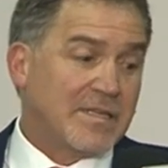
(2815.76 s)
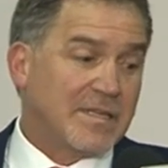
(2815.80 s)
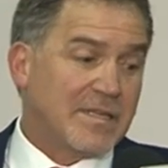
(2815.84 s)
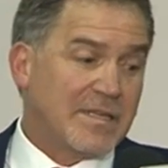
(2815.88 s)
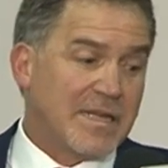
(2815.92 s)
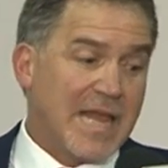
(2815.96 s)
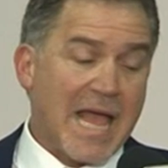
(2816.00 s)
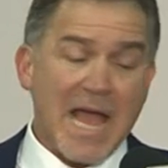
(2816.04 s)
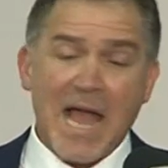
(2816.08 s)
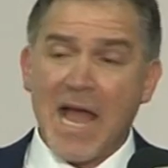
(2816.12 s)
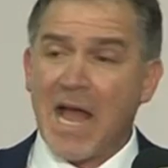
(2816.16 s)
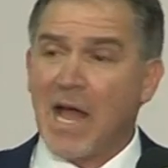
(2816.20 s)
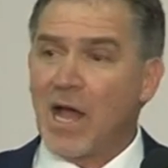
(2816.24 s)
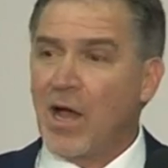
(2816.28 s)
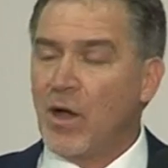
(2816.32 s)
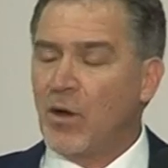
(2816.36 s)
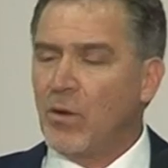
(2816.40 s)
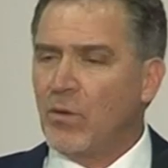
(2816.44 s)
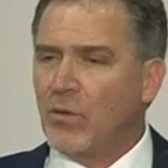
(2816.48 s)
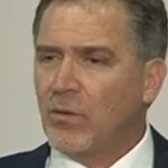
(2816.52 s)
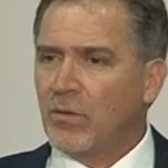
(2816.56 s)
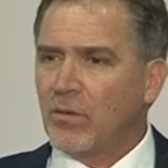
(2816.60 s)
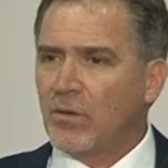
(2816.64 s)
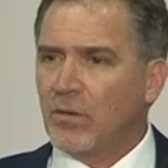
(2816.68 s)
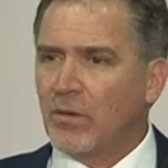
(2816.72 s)

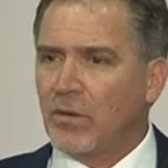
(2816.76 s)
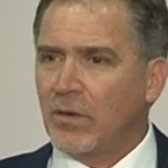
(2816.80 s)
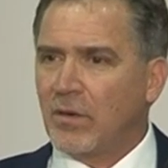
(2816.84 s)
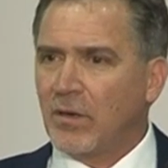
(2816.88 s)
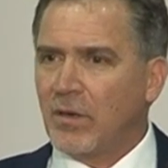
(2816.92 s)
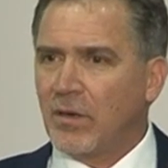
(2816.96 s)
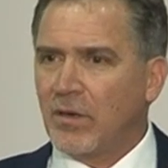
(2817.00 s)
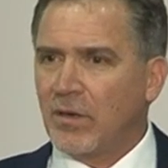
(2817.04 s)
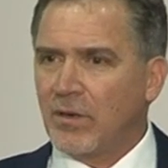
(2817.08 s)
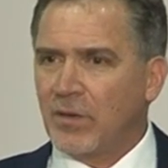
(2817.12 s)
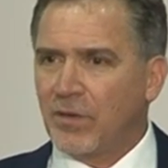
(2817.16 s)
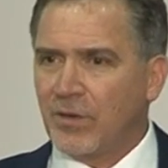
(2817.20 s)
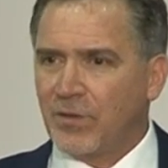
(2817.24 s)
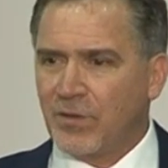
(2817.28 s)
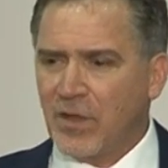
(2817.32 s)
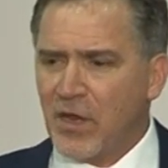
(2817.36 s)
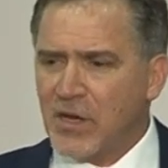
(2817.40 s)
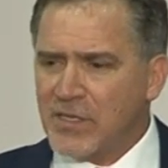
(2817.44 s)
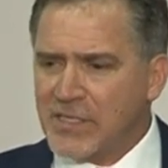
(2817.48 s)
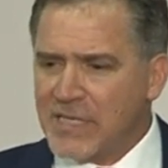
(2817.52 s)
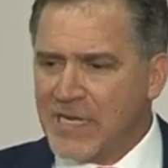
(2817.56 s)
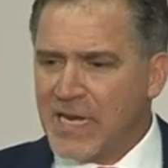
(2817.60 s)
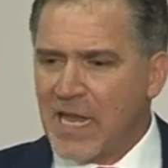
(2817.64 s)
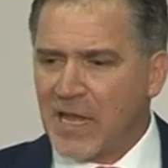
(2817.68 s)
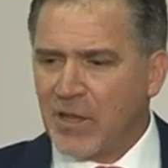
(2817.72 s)
Now,
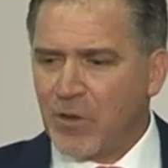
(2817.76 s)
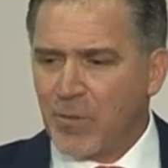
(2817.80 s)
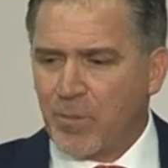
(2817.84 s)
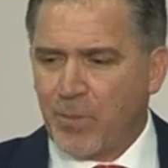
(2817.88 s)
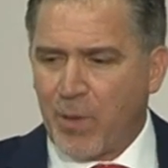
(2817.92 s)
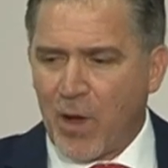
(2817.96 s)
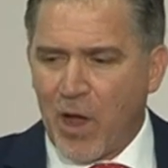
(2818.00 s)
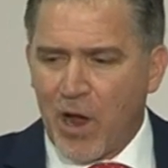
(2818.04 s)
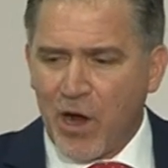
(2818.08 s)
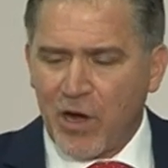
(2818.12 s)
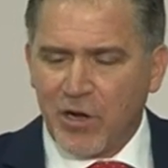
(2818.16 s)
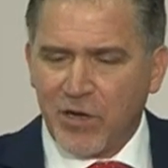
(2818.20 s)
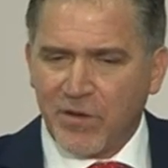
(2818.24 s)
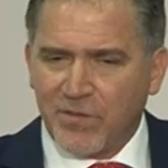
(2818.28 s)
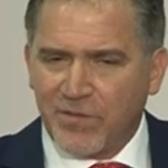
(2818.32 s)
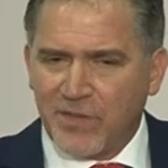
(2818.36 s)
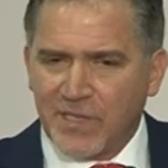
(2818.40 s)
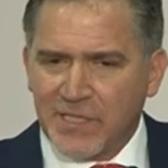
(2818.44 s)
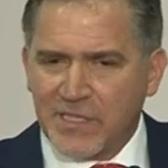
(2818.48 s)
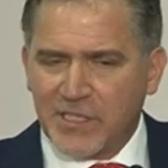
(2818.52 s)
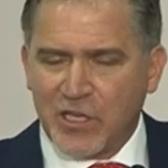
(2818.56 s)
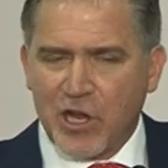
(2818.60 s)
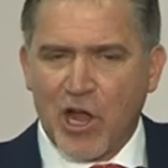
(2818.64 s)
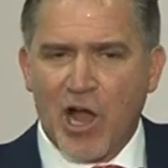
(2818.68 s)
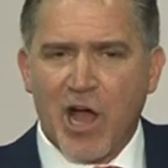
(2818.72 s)
there's another part of
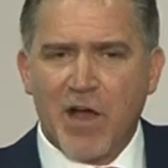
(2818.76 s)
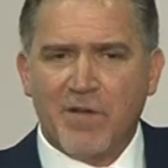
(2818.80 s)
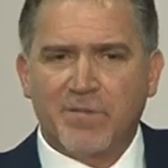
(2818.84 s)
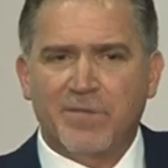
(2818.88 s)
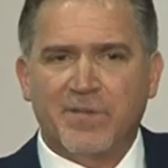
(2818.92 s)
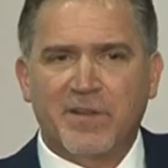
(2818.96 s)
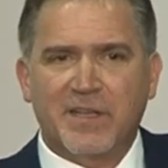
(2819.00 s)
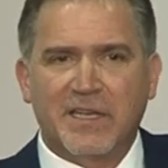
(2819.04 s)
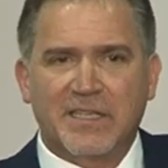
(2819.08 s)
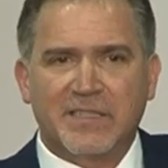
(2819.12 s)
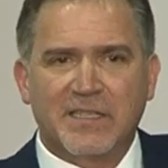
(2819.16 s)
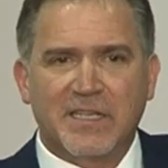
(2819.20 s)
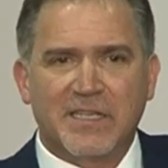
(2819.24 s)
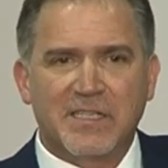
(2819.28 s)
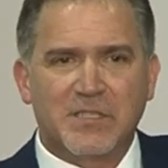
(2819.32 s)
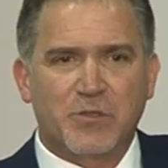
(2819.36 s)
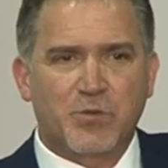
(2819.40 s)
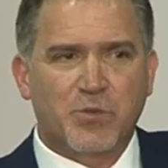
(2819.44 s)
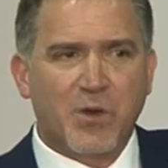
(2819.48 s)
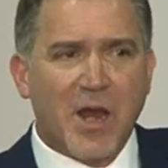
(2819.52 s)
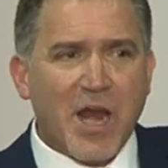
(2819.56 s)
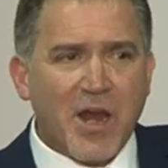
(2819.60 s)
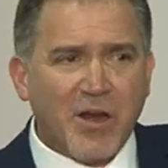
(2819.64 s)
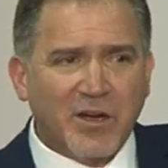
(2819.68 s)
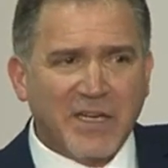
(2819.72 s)
this conflict that is
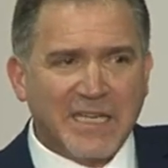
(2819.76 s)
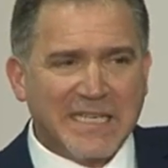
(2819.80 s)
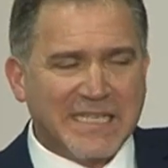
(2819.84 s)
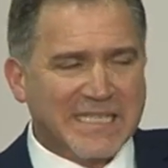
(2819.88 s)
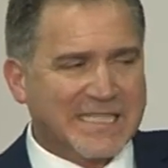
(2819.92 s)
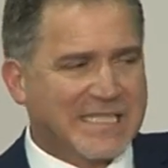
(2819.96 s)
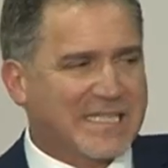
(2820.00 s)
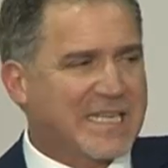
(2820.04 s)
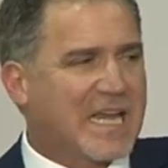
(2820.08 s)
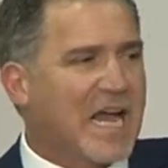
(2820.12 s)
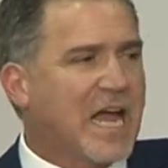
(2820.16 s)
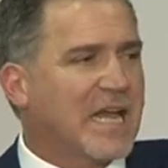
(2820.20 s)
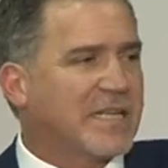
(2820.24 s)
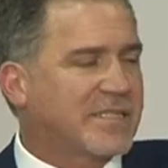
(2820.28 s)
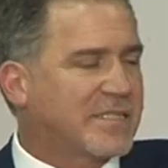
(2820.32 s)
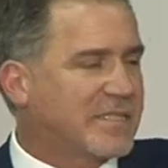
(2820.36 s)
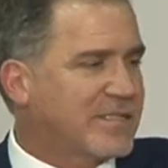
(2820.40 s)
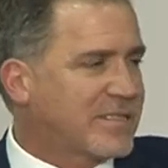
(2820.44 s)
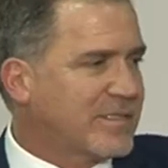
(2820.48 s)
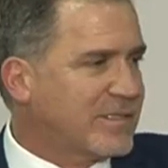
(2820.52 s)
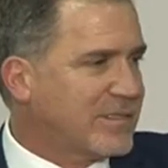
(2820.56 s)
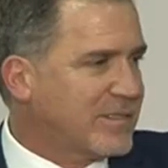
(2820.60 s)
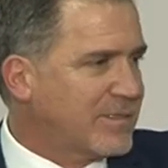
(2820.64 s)
rarely discussed,